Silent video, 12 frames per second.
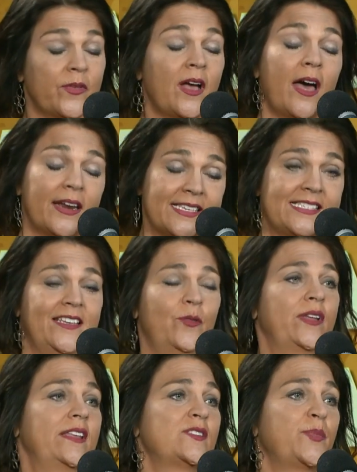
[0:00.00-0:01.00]
honestly,
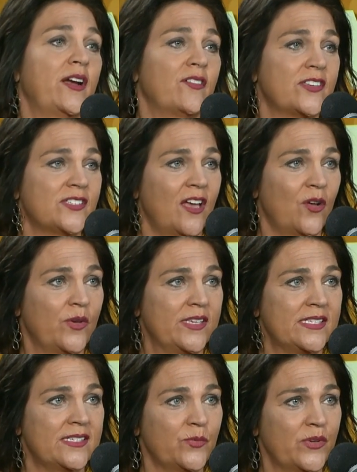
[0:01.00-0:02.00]
what inspired the song
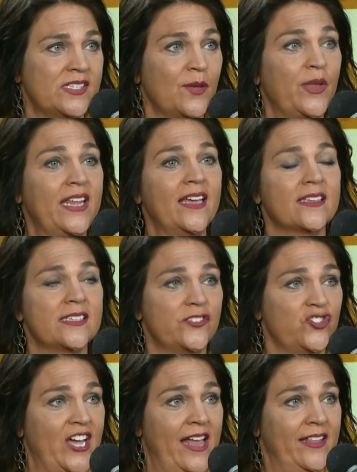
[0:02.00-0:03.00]
was somebody else's
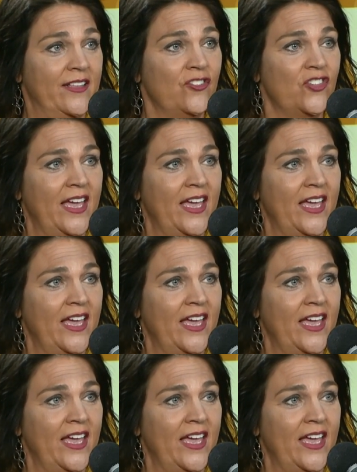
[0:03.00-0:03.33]
challenge.